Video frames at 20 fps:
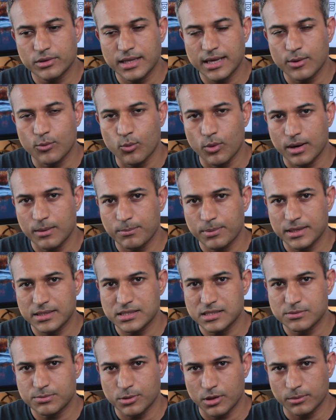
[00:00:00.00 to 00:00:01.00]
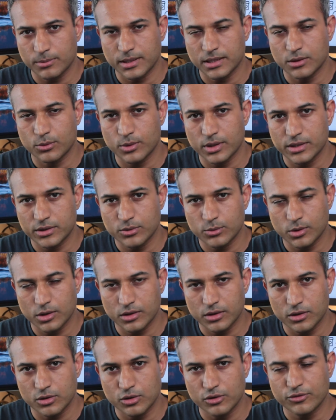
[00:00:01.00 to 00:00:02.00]
then OnePlus is probably the one you
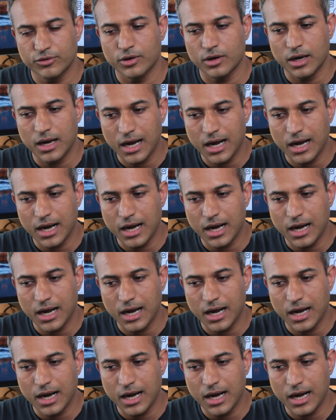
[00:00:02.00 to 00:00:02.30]
want to go for.